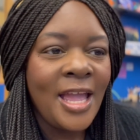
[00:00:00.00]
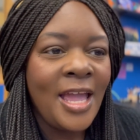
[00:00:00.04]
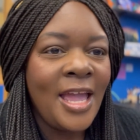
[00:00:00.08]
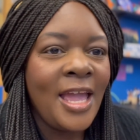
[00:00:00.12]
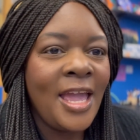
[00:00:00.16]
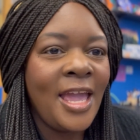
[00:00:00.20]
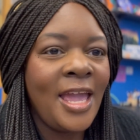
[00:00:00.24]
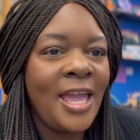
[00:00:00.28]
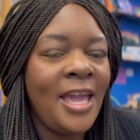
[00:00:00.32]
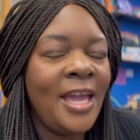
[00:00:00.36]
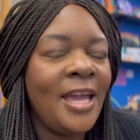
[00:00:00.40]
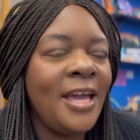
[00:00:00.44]

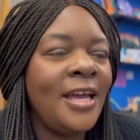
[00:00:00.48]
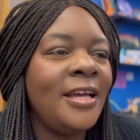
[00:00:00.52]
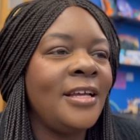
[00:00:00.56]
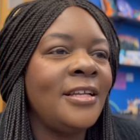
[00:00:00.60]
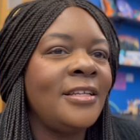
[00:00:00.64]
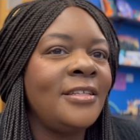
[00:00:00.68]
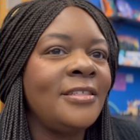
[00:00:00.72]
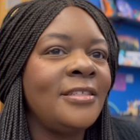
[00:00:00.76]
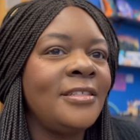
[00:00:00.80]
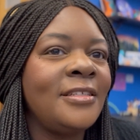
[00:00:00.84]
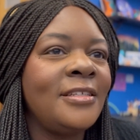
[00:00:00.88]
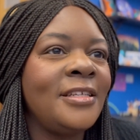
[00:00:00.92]

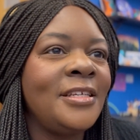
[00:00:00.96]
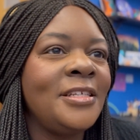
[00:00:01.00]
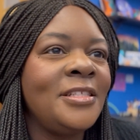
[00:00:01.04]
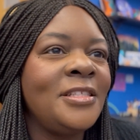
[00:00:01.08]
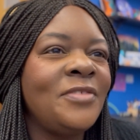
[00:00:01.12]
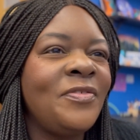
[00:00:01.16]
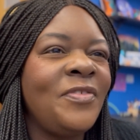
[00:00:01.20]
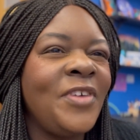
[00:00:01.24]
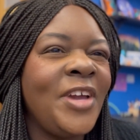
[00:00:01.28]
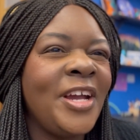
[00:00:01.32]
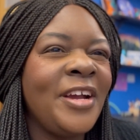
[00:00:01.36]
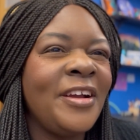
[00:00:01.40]
and it's
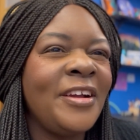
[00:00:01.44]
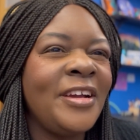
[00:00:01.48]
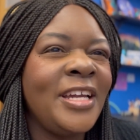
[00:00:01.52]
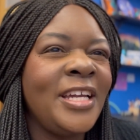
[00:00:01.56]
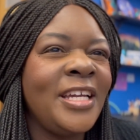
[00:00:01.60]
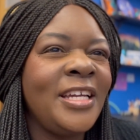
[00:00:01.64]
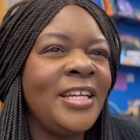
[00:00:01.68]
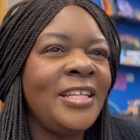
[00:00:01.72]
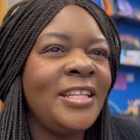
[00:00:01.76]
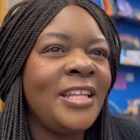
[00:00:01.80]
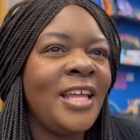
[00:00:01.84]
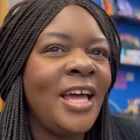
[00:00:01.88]

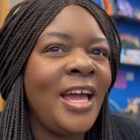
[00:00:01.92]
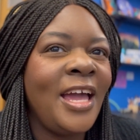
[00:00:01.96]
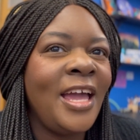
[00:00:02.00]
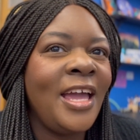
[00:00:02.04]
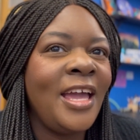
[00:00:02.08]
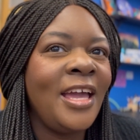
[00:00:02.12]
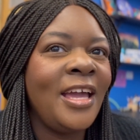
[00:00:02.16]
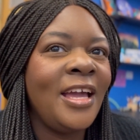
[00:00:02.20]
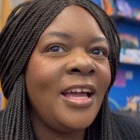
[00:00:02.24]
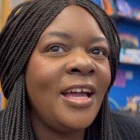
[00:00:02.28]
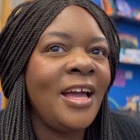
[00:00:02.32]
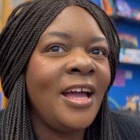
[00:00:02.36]
very
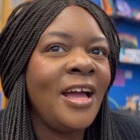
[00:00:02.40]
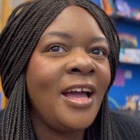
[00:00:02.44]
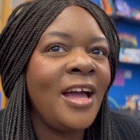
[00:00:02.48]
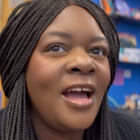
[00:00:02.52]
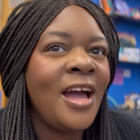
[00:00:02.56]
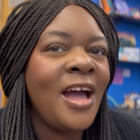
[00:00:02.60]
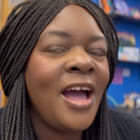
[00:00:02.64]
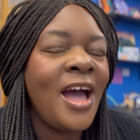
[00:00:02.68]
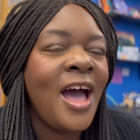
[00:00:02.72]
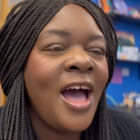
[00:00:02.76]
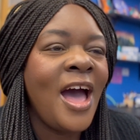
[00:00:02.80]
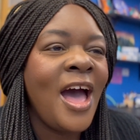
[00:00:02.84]
like,
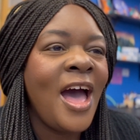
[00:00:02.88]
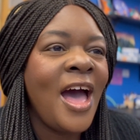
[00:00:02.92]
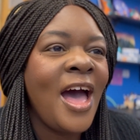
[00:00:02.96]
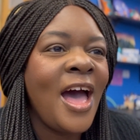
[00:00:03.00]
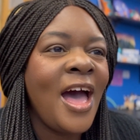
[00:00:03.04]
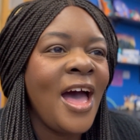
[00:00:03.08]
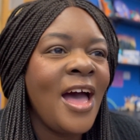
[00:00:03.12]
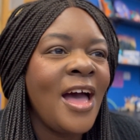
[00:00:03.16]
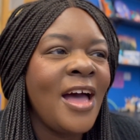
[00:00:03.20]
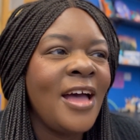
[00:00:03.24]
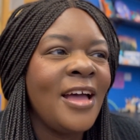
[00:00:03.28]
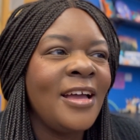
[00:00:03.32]

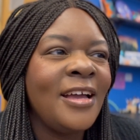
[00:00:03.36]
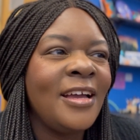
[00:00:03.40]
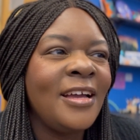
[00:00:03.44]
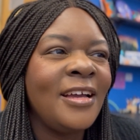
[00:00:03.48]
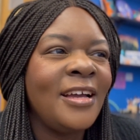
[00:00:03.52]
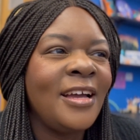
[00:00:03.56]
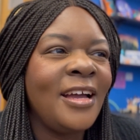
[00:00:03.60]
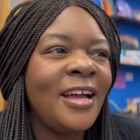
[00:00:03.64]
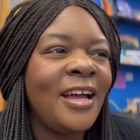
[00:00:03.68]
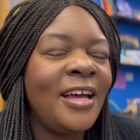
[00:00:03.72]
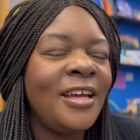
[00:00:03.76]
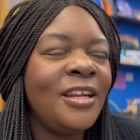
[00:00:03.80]

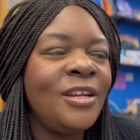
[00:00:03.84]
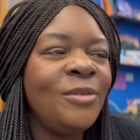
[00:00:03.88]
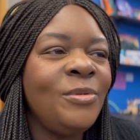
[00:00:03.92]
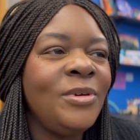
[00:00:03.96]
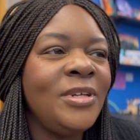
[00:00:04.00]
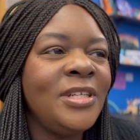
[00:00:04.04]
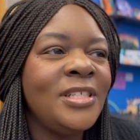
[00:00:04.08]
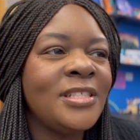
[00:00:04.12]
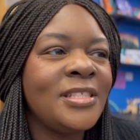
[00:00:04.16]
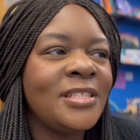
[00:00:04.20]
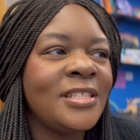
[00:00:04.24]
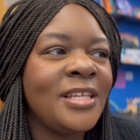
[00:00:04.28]
I don't
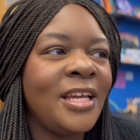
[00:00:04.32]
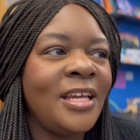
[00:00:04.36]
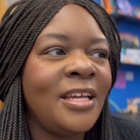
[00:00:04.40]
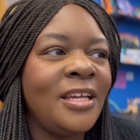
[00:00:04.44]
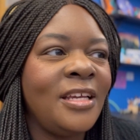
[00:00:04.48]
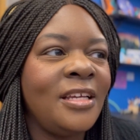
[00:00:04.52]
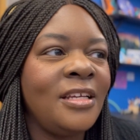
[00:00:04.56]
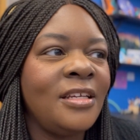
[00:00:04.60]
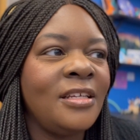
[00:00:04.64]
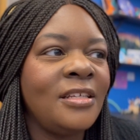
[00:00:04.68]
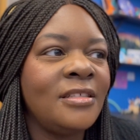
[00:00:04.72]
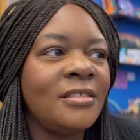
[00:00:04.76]
want to
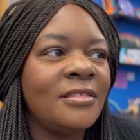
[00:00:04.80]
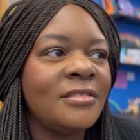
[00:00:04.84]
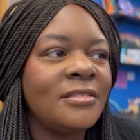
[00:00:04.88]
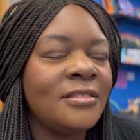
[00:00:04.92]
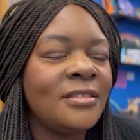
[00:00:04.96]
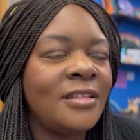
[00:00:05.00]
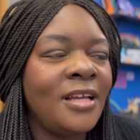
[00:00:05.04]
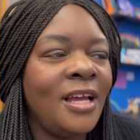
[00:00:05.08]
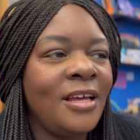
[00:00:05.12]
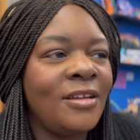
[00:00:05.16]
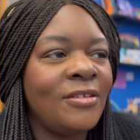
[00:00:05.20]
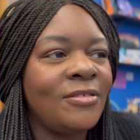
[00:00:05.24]
say,
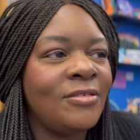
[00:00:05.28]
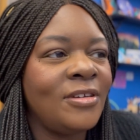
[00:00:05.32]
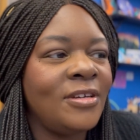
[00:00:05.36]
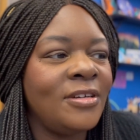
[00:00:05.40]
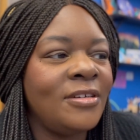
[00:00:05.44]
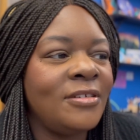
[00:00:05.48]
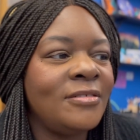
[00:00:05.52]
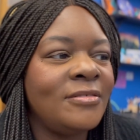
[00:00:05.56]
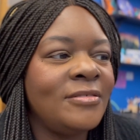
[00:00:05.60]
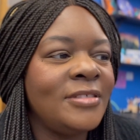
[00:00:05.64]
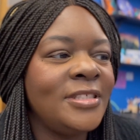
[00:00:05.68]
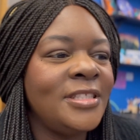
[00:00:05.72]
I don't
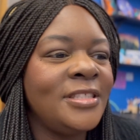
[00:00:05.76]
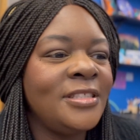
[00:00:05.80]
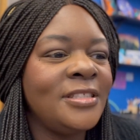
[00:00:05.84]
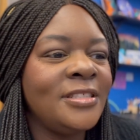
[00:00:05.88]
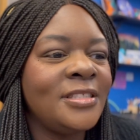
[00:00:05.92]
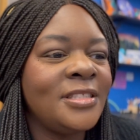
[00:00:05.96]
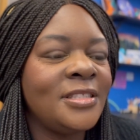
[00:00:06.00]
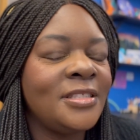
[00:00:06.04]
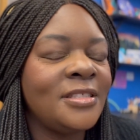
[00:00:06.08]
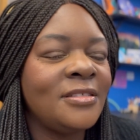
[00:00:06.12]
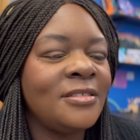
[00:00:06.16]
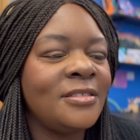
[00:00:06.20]
know. It's
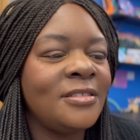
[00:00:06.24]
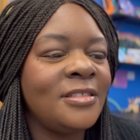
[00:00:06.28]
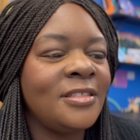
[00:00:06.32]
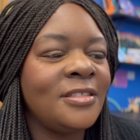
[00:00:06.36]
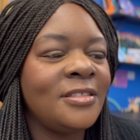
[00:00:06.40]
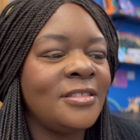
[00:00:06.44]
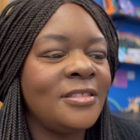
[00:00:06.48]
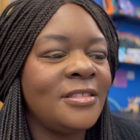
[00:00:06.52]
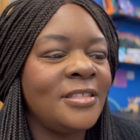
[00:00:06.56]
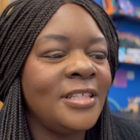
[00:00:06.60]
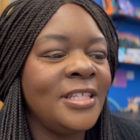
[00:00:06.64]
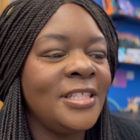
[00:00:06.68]

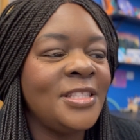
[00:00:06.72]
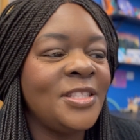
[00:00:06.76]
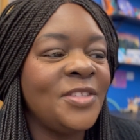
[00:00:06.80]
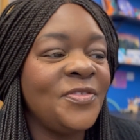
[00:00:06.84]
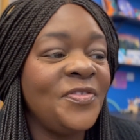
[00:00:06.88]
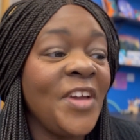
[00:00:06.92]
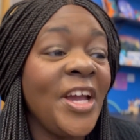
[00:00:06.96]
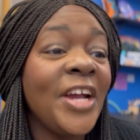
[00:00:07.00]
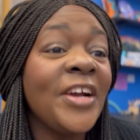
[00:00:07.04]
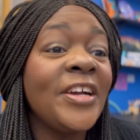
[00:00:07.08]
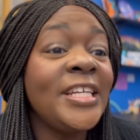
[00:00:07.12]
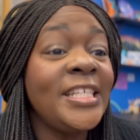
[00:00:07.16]
just, it's
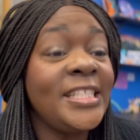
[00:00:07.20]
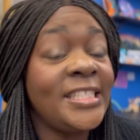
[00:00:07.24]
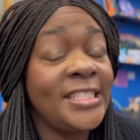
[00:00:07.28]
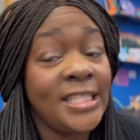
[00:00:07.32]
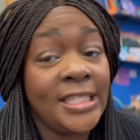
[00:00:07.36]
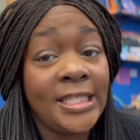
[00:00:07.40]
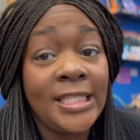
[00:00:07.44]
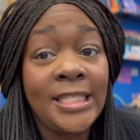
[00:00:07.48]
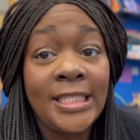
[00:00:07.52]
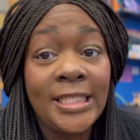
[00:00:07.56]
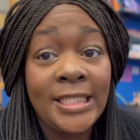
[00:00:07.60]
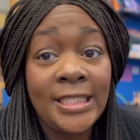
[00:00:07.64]
very
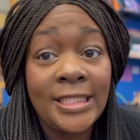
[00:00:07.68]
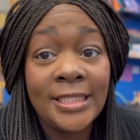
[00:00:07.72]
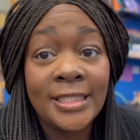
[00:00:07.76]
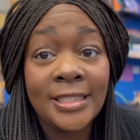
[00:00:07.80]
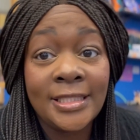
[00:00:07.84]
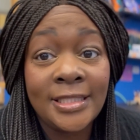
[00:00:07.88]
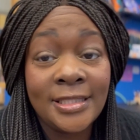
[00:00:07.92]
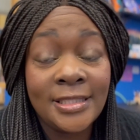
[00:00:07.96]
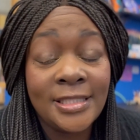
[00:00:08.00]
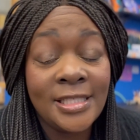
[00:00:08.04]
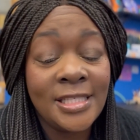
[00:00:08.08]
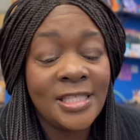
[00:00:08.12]

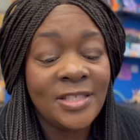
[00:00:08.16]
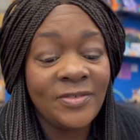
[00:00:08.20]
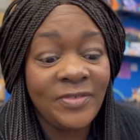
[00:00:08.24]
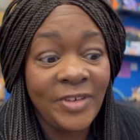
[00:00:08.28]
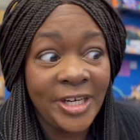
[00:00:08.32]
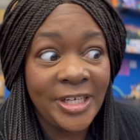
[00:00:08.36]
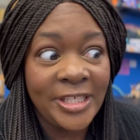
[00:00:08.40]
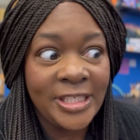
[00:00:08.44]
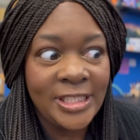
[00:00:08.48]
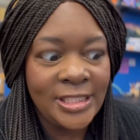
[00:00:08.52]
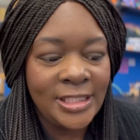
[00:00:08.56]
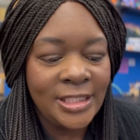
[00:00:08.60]
teen. It's
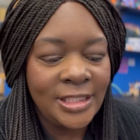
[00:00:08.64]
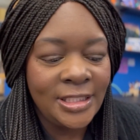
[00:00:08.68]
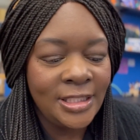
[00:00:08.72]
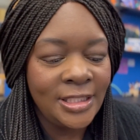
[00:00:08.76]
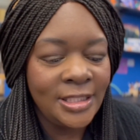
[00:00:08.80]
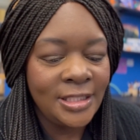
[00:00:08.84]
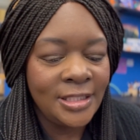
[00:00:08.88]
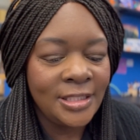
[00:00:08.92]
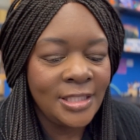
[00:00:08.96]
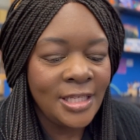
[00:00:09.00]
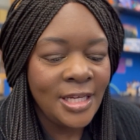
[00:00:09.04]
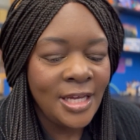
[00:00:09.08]
very
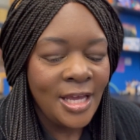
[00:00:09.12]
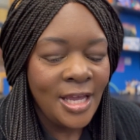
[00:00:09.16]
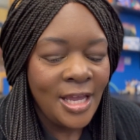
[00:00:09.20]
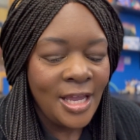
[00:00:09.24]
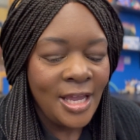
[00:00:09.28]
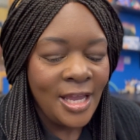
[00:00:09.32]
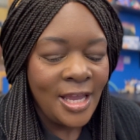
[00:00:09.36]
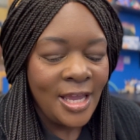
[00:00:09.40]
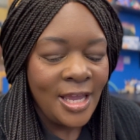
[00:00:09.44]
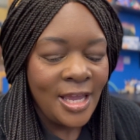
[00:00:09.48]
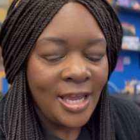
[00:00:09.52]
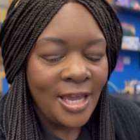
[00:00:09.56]
teen.
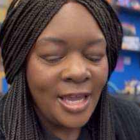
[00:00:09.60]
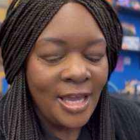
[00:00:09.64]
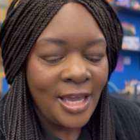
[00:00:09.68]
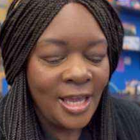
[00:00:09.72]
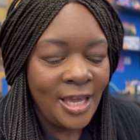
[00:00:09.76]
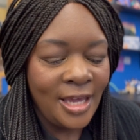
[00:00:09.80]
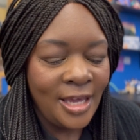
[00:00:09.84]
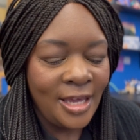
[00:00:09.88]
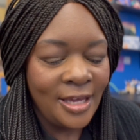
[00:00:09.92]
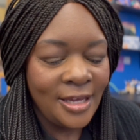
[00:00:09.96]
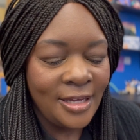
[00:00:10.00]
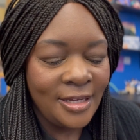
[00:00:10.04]

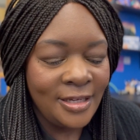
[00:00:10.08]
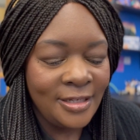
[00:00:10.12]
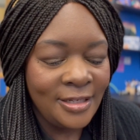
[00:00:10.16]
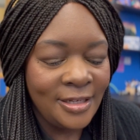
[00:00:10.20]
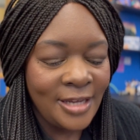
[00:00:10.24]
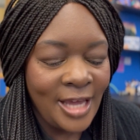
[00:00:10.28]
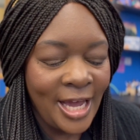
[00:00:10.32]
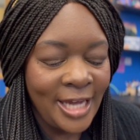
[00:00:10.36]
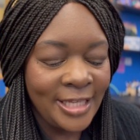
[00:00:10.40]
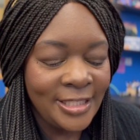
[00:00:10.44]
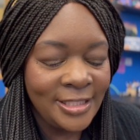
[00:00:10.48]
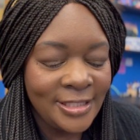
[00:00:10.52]
And
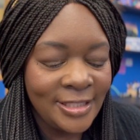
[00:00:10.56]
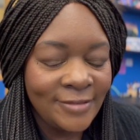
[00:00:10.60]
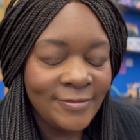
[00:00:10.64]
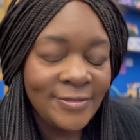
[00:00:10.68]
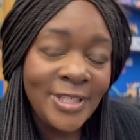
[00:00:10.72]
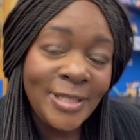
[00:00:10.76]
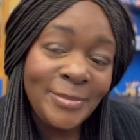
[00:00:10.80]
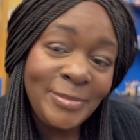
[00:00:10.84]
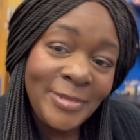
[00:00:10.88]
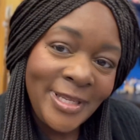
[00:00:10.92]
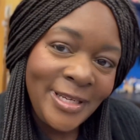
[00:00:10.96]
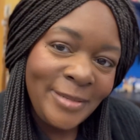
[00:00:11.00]
I just have to
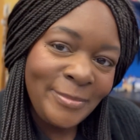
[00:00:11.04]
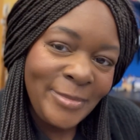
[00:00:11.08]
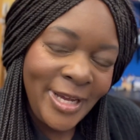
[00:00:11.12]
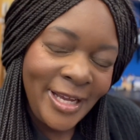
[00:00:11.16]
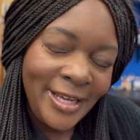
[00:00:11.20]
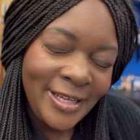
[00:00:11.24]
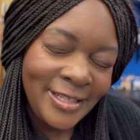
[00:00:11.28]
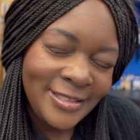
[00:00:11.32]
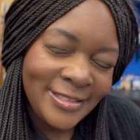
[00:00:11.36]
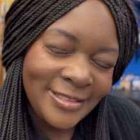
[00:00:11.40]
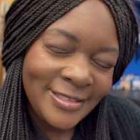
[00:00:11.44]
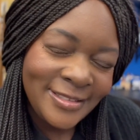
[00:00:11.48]
keep that in
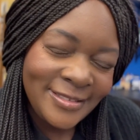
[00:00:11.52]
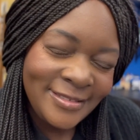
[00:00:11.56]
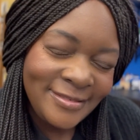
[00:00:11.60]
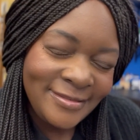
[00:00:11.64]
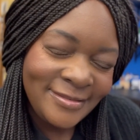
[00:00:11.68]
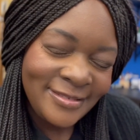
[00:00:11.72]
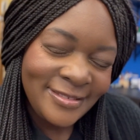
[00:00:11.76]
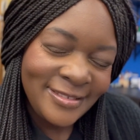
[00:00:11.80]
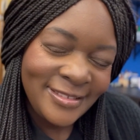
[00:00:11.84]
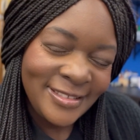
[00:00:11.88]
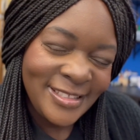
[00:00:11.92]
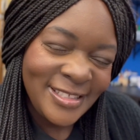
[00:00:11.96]
mind.
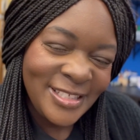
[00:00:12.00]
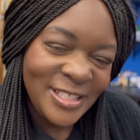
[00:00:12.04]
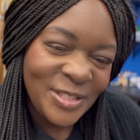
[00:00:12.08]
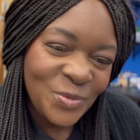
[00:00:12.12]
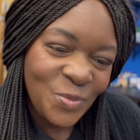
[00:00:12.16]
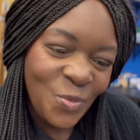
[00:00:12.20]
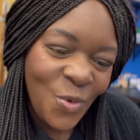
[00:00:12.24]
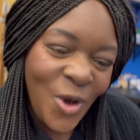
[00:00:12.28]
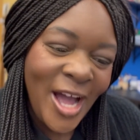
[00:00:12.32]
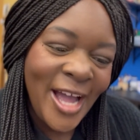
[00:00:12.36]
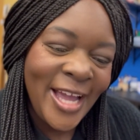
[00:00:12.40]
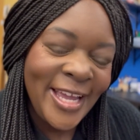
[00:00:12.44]
This is
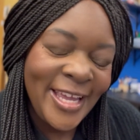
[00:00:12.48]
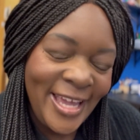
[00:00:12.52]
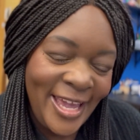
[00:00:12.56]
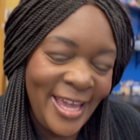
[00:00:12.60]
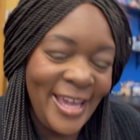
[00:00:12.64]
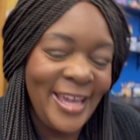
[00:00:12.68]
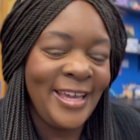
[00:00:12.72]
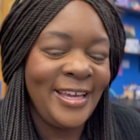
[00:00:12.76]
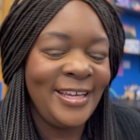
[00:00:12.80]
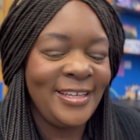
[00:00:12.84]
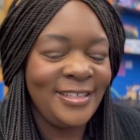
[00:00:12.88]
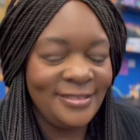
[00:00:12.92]

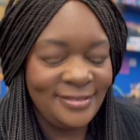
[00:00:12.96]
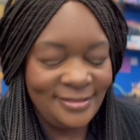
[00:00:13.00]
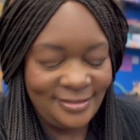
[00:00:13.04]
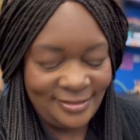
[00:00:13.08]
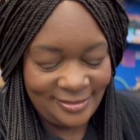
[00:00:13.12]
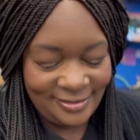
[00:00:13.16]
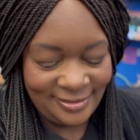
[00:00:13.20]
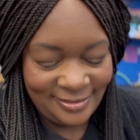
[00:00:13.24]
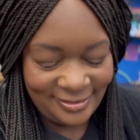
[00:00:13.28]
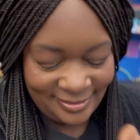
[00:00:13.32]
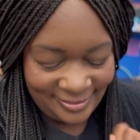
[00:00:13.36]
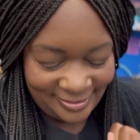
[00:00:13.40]
YA.
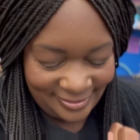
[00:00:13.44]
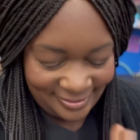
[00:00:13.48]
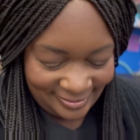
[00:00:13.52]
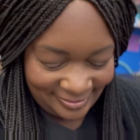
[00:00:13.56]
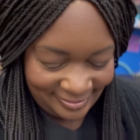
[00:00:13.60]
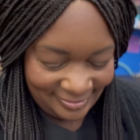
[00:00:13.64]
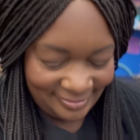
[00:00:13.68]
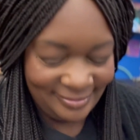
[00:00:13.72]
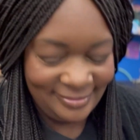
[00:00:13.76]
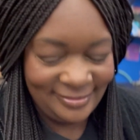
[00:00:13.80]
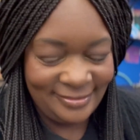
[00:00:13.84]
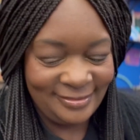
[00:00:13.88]

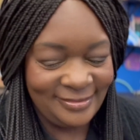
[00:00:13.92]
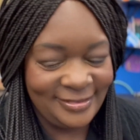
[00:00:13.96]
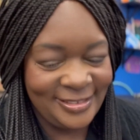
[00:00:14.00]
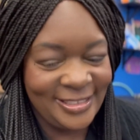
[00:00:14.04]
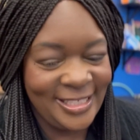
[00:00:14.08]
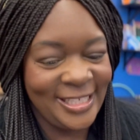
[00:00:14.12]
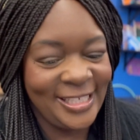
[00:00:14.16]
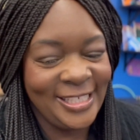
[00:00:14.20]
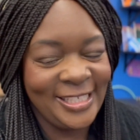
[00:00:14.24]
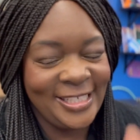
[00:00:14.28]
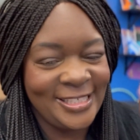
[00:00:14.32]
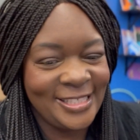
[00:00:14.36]

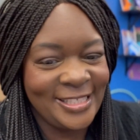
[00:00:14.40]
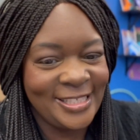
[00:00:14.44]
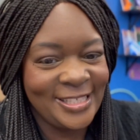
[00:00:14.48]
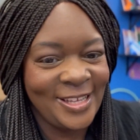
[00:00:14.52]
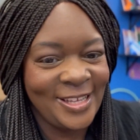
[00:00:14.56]
And it's